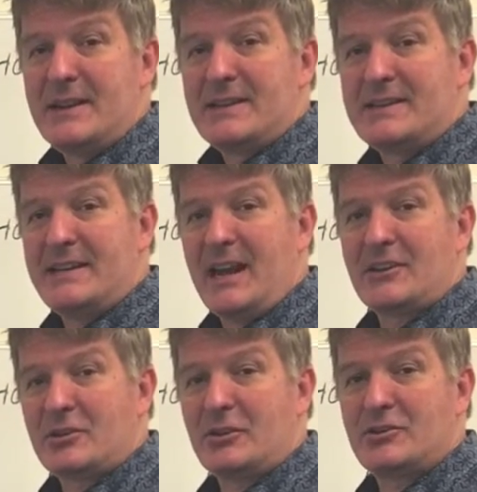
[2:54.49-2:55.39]
see, I
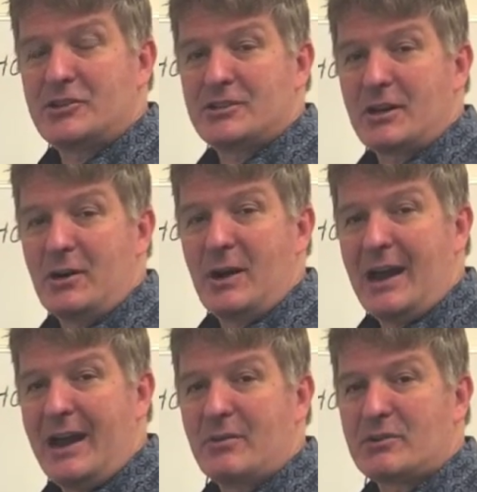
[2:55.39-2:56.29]
told you so,
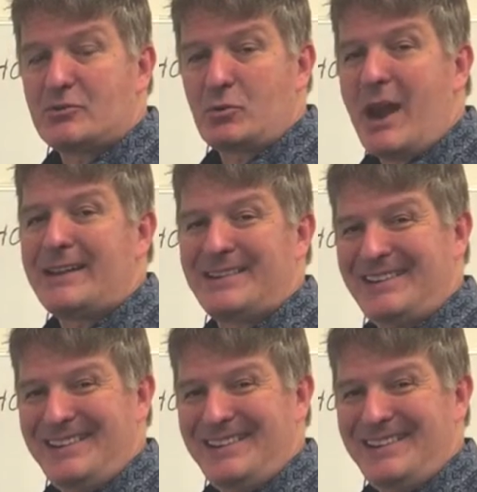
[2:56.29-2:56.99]
I was right.